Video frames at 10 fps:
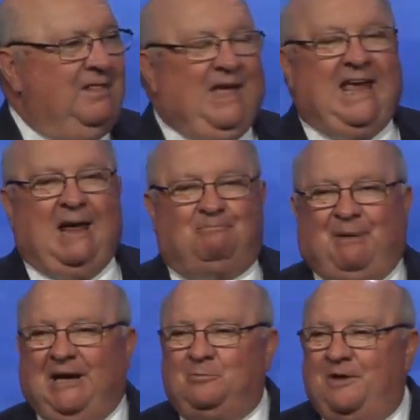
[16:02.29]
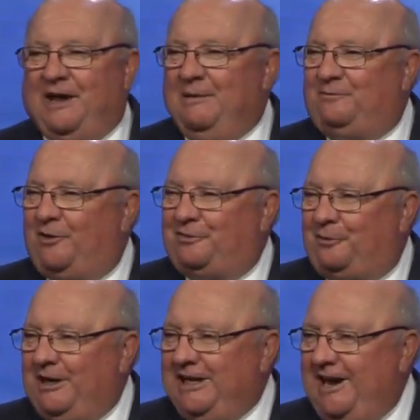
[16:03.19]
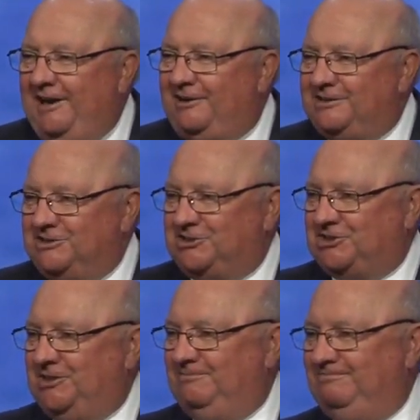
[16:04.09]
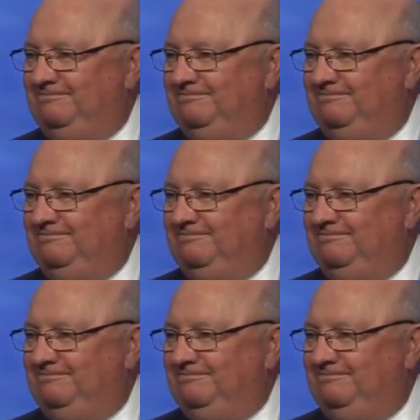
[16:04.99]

they had been with him for three years,